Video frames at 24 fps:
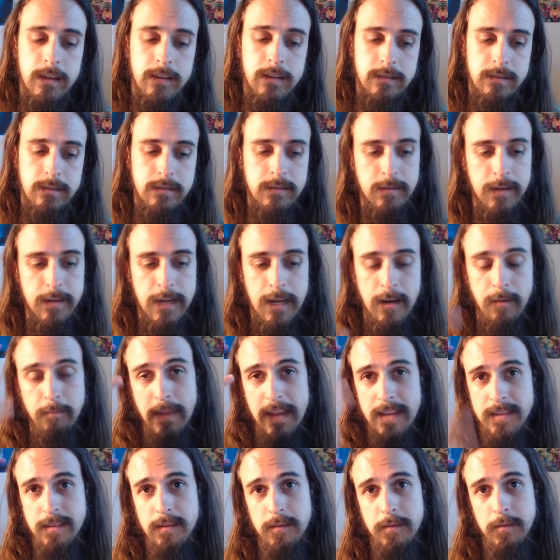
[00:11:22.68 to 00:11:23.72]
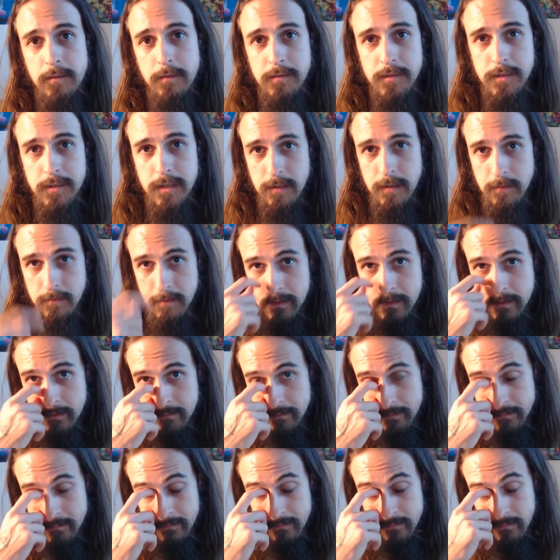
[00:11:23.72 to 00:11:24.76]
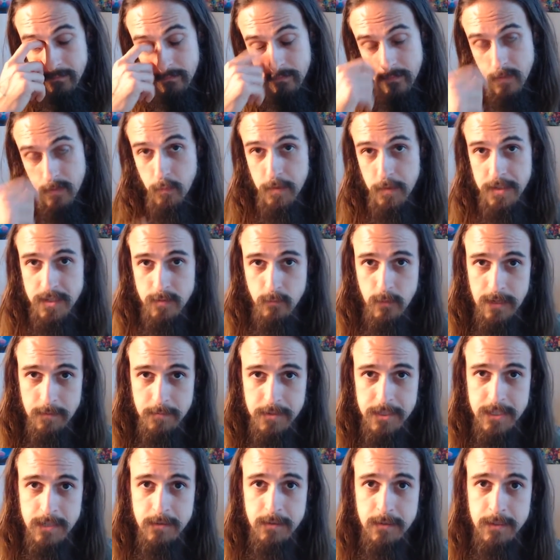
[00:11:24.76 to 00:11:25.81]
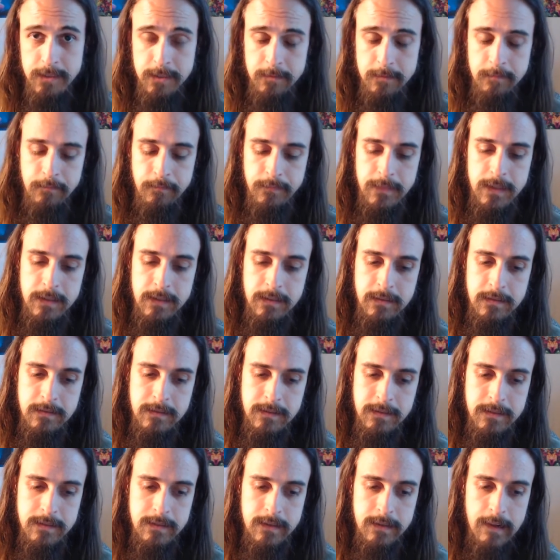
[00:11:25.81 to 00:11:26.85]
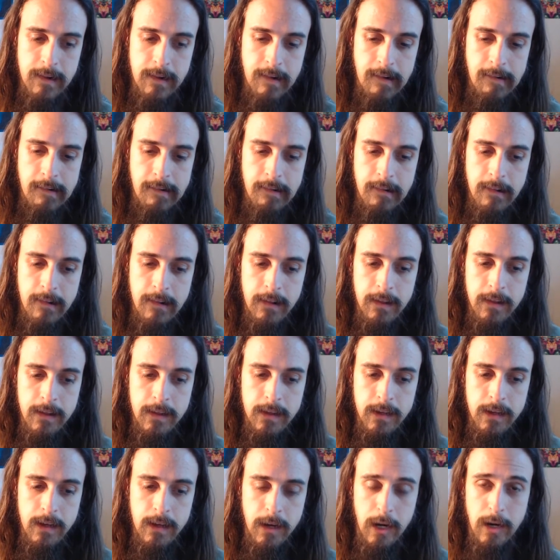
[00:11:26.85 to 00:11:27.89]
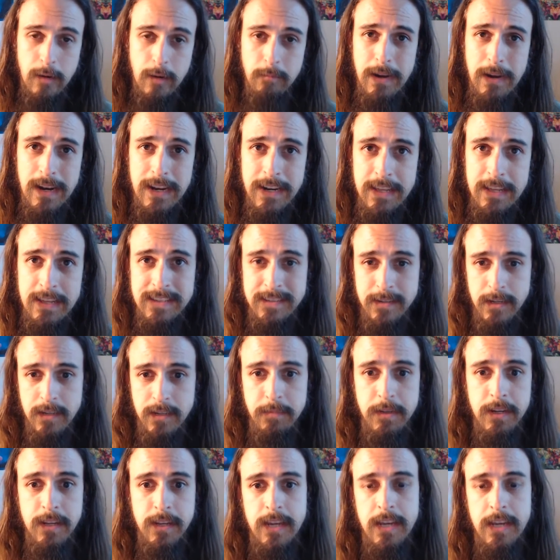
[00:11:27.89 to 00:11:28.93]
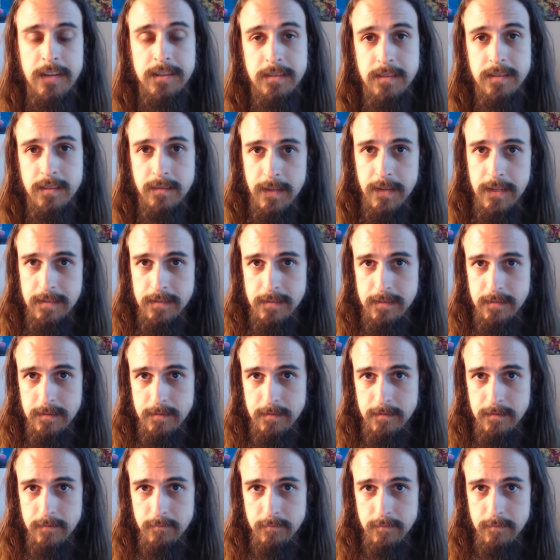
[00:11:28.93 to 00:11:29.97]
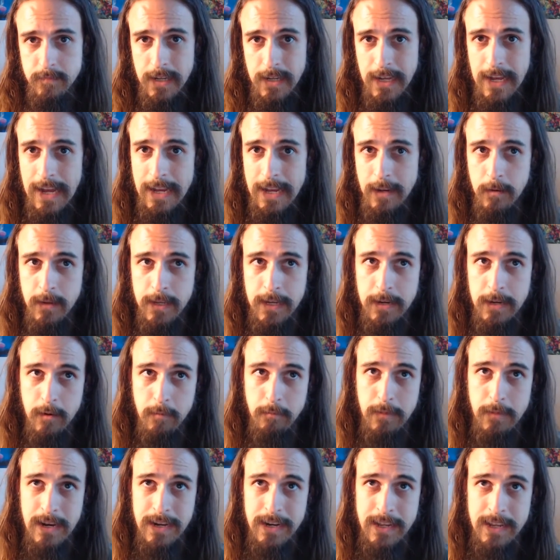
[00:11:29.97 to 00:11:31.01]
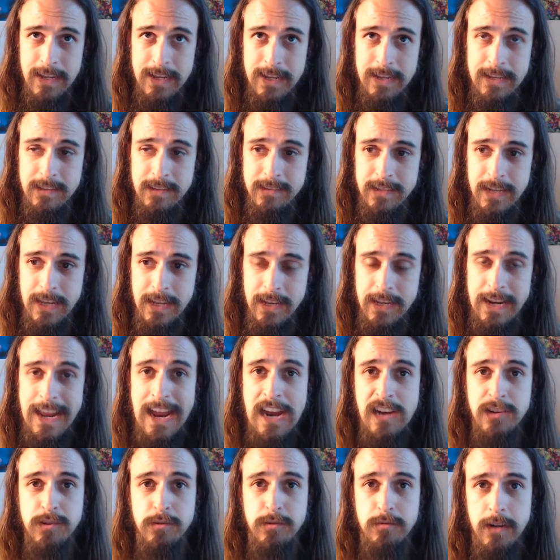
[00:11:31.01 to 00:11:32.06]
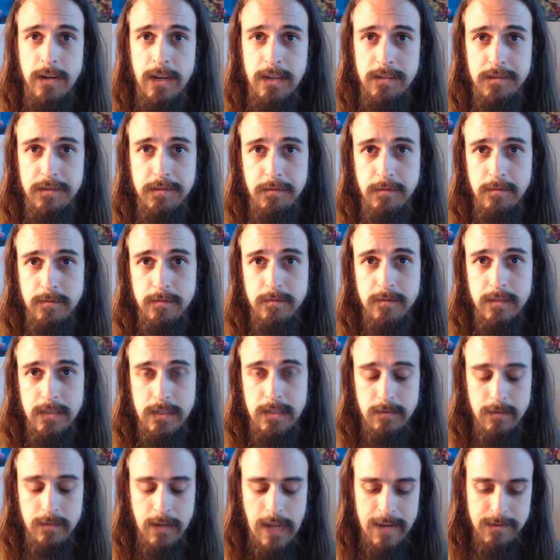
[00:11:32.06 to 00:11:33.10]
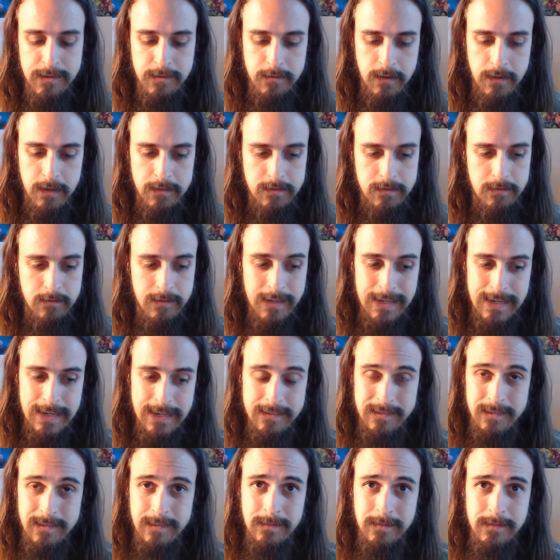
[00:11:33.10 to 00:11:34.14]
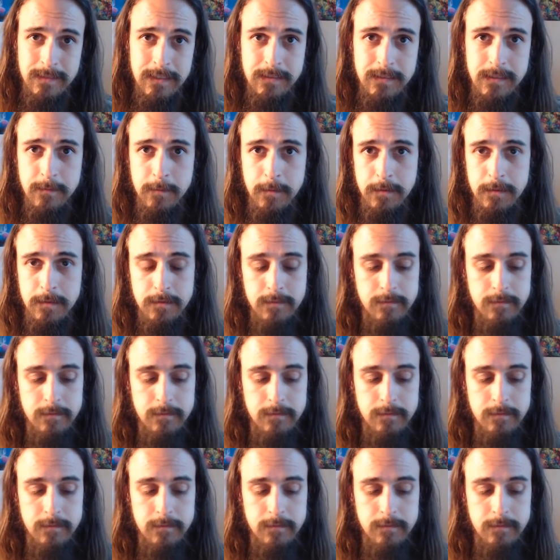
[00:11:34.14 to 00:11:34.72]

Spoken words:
So now, based on those chakras, the reason why I'm sharing them is our body is a communications device. I look at our body as like an astronaut suit. So an astronaut suit has all these different